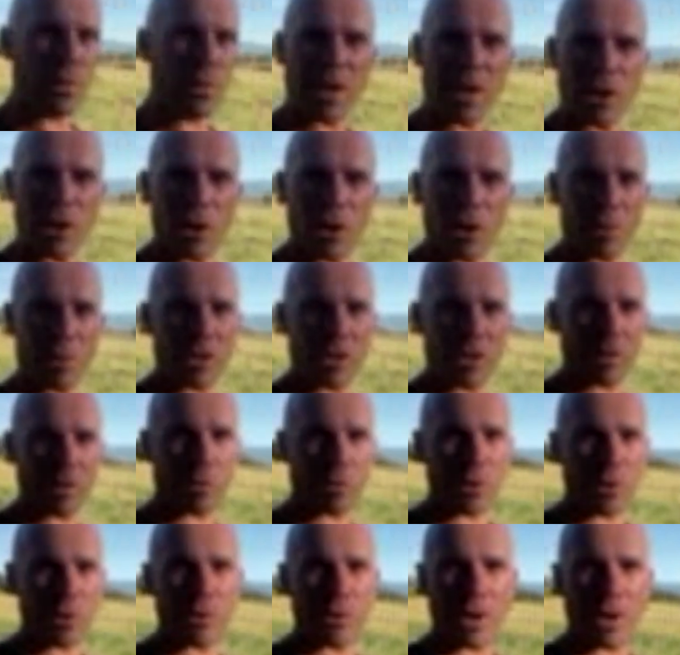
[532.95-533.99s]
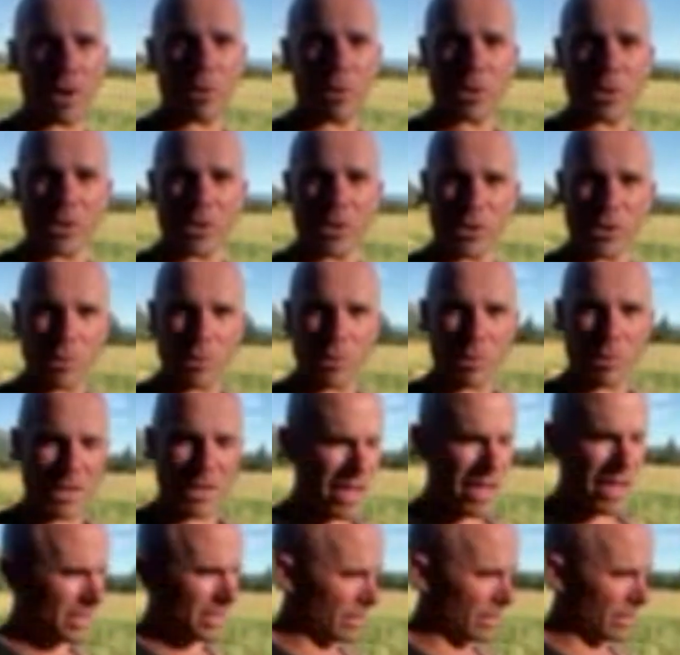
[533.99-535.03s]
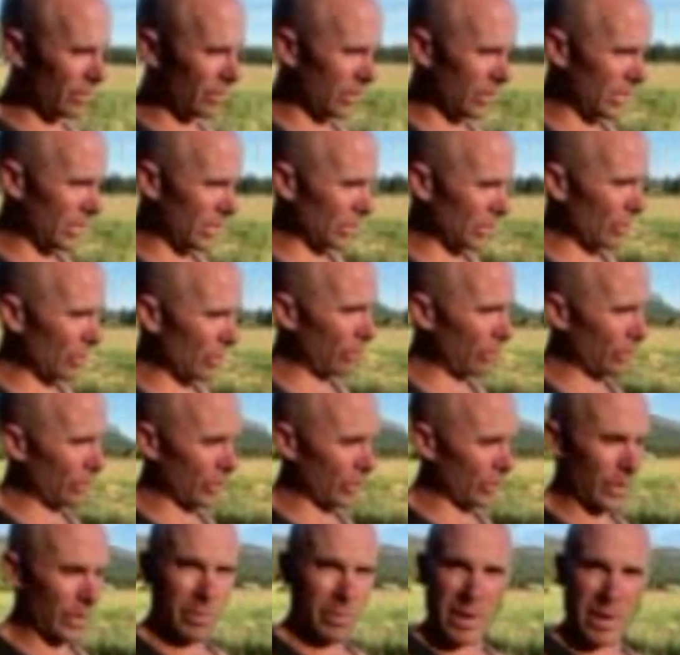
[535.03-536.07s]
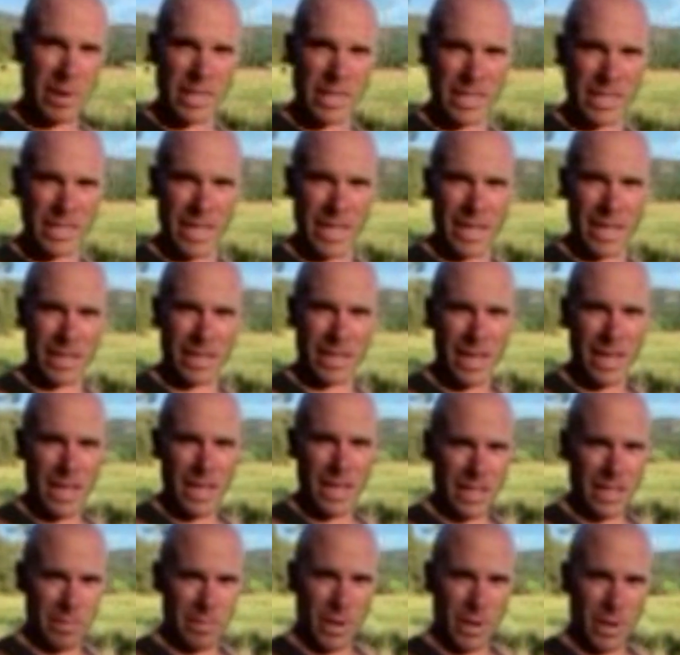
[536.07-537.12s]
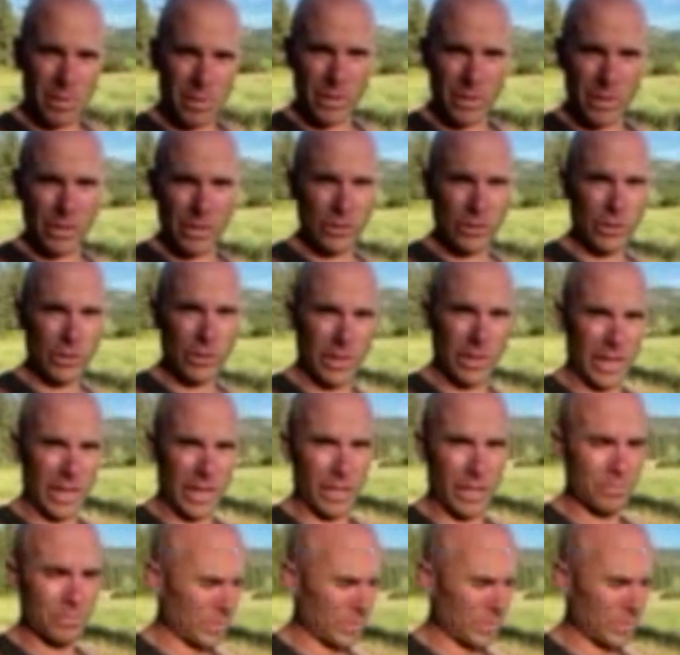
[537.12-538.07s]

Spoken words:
kilometers from Grindrod, which is super nice if you need to go for a quick bite to eat. The pub is also there